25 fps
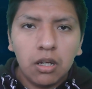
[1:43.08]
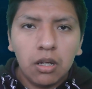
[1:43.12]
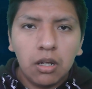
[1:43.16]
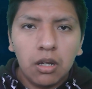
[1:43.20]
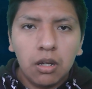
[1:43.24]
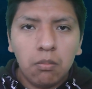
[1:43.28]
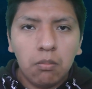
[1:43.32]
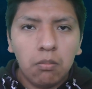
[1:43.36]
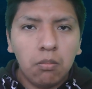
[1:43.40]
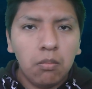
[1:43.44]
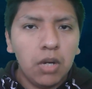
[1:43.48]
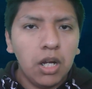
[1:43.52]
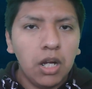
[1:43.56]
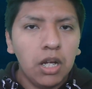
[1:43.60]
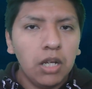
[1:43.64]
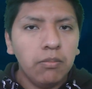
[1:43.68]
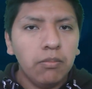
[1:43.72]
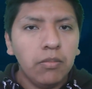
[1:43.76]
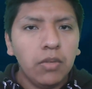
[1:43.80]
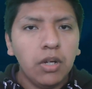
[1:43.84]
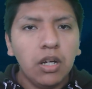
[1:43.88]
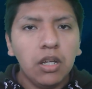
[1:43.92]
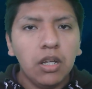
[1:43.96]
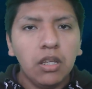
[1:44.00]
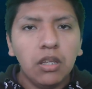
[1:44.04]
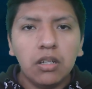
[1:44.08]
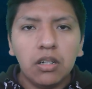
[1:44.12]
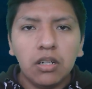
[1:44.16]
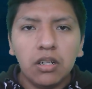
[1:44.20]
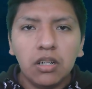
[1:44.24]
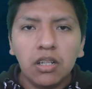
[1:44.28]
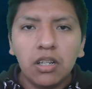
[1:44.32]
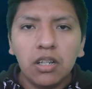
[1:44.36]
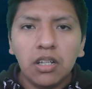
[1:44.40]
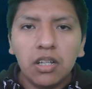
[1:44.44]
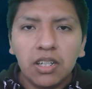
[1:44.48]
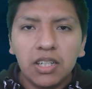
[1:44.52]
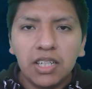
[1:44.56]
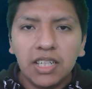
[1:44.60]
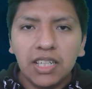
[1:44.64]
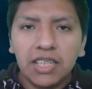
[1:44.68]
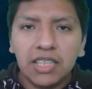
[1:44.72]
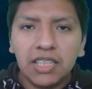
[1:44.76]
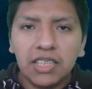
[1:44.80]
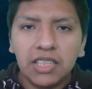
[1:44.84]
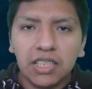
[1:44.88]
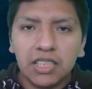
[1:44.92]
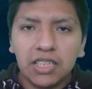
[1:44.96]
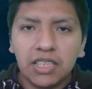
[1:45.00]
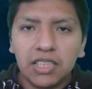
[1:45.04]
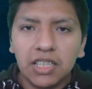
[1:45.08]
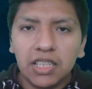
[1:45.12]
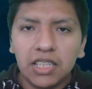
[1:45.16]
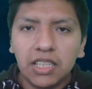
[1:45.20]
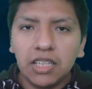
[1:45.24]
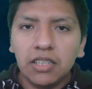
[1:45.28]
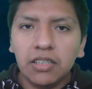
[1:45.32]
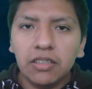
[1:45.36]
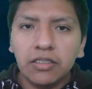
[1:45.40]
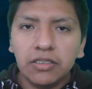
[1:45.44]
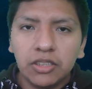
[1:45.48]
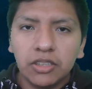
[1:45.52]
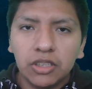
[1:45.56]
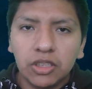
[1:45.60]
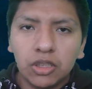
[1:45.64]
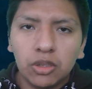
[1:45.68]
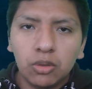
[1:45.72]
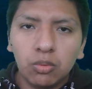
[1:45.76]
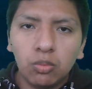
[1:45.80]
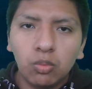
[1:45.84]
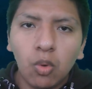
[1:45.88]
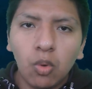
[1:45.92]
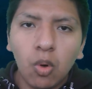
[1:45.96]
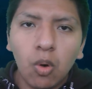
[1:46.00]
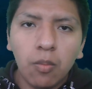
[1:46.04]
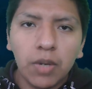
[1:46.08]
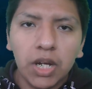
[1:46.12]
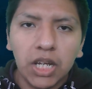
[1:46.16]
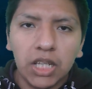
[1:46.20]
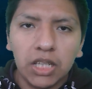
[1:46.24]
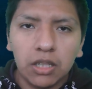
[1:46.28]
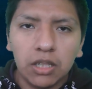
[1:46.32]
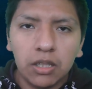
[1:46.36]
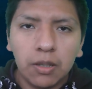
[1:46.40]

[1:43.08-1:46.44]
My mother is a saleswoman.